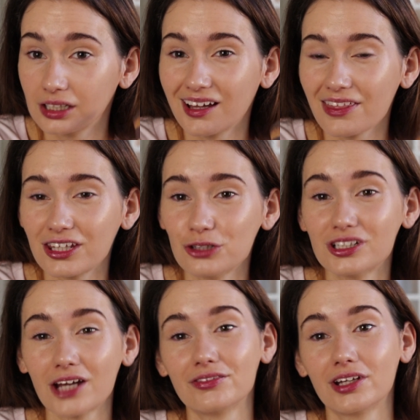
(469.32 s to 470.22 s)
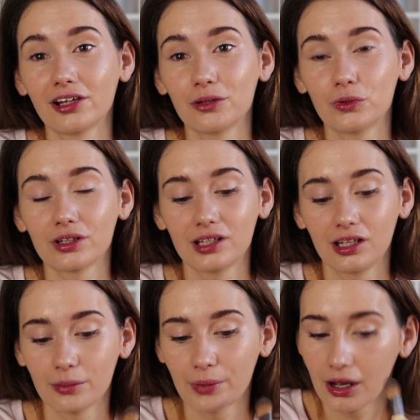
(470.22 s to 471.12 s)
I think you definitely would
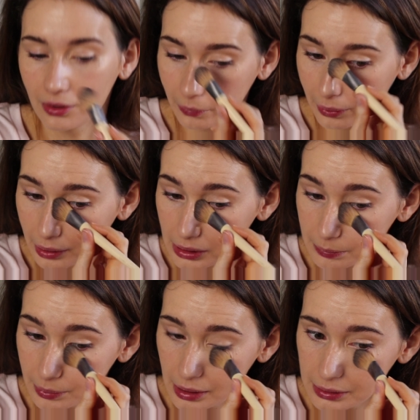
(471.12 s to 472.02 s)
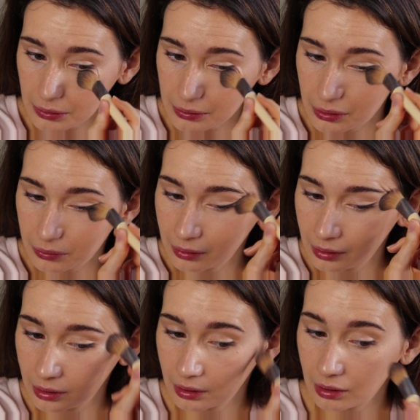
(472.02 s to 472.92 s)
need a powder with this, but I don't know,
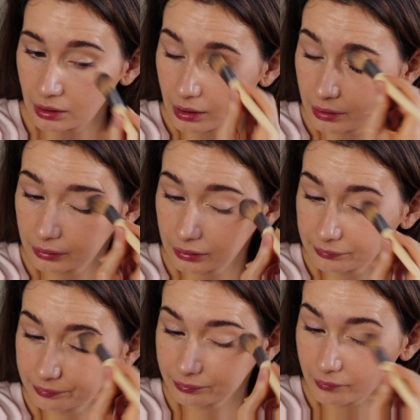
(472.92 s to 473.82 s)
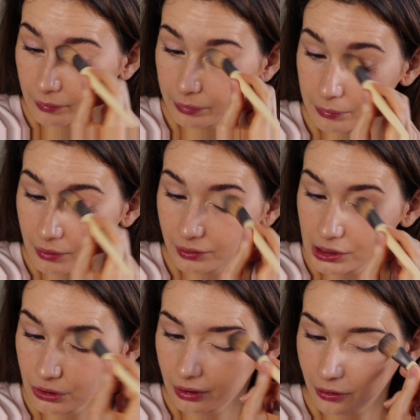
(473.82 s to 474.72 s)
but I'm not
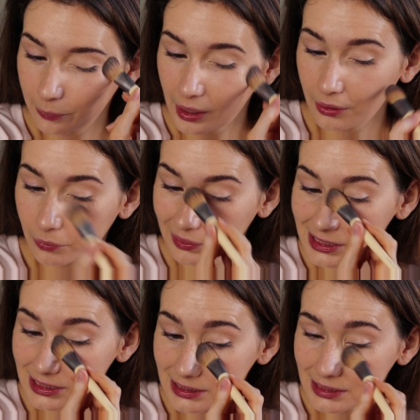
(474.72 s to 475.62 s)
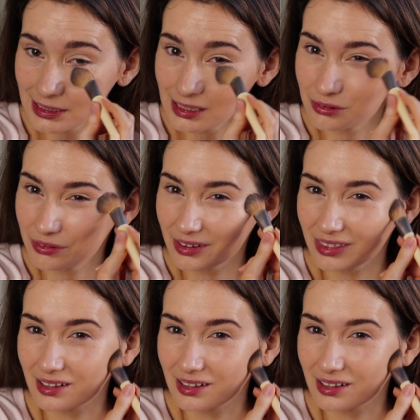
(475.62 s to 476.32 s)
really sure how a powder would sit with